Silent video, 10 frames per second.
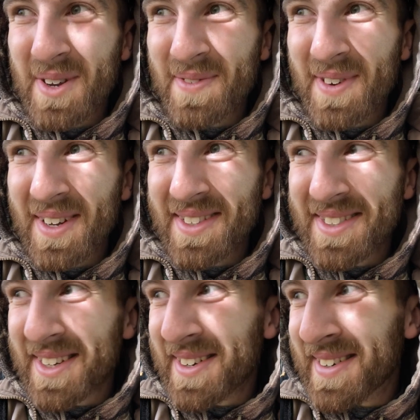fun.
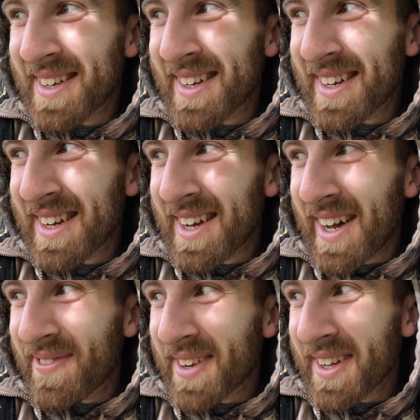So
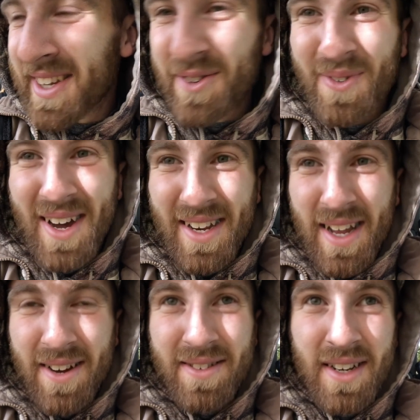I'm gonna quiet
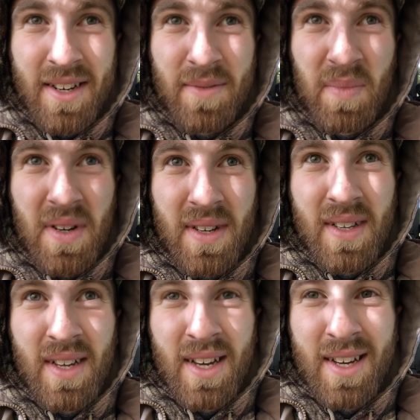down here, but
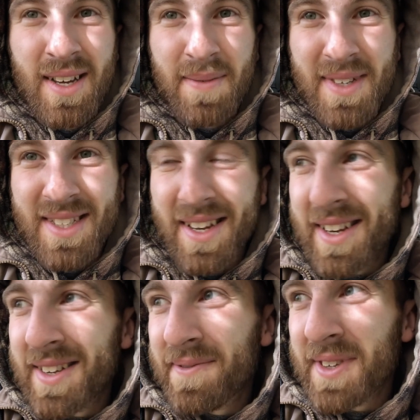
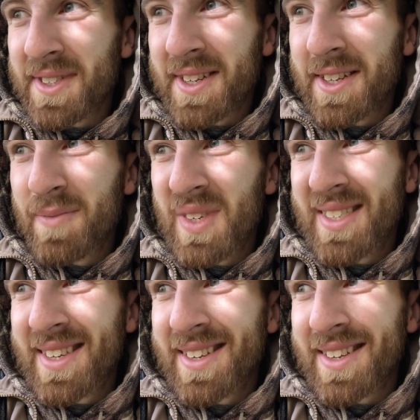excited. Feels good to be
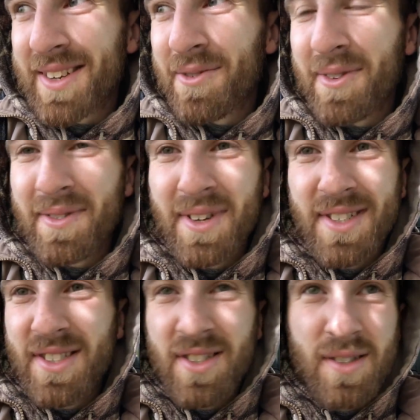sitting in Corn Ridge.
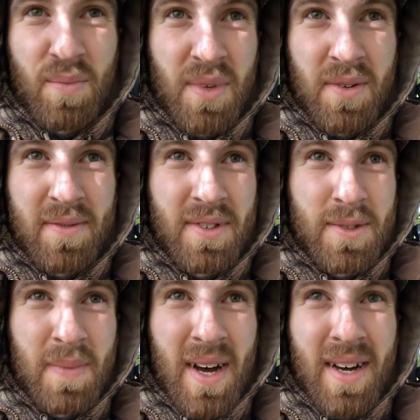It's just a beautiful
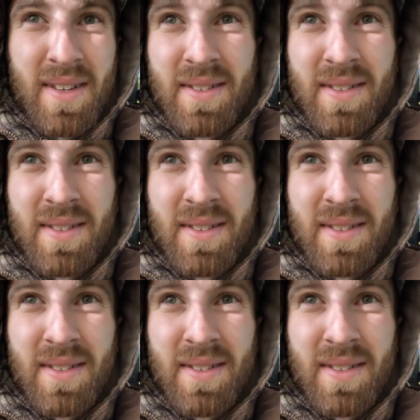spot.